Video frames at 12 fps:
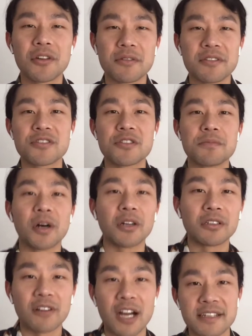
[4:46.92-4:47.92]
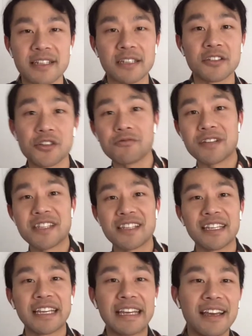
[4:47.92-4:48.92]
I thought it was too polarizing and too
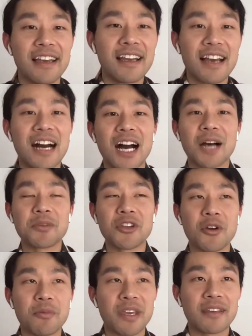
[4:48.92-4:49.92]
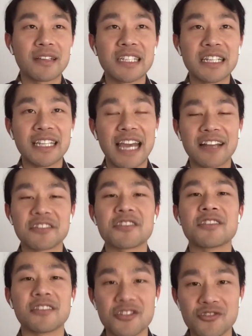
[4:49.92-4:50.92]
risky. You know, we clearly had
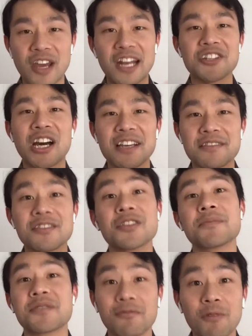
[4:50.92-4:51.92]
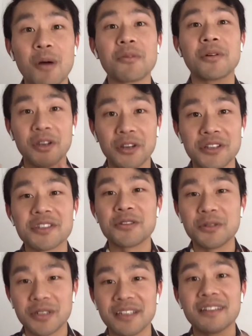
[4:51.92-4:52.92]
to strategize in terms of what we were going to
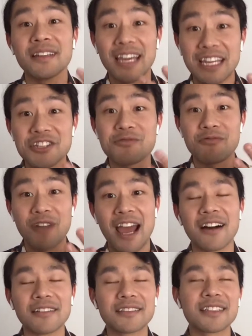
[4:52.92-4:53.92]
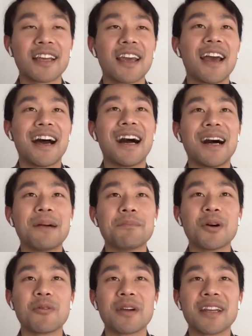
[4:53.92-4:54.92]
cook in each round.
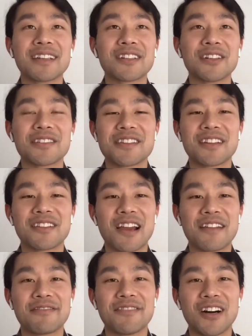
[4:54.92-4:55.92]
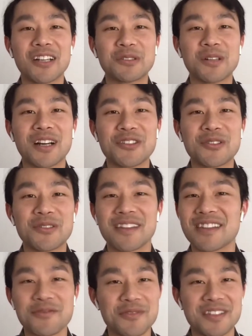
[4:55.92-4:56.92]
But when it got to the grand final, I knew
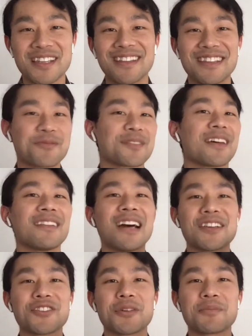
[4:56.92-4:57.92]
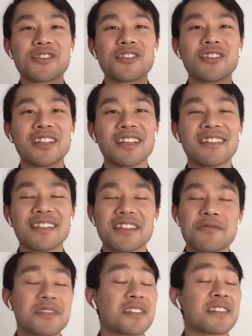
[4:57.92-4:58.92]
that this was it. This was our last opportunity.
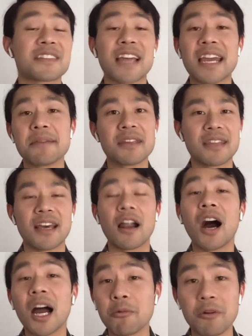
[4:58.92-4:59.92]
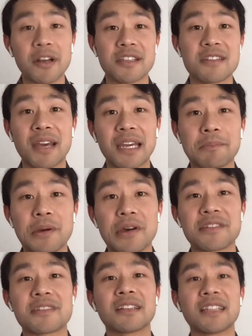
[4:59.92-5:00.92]
This was the statement that I wanted to make
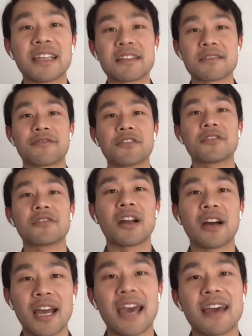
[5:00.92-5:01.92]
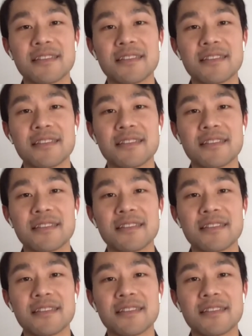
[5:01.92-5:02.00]
personally as a fruiterer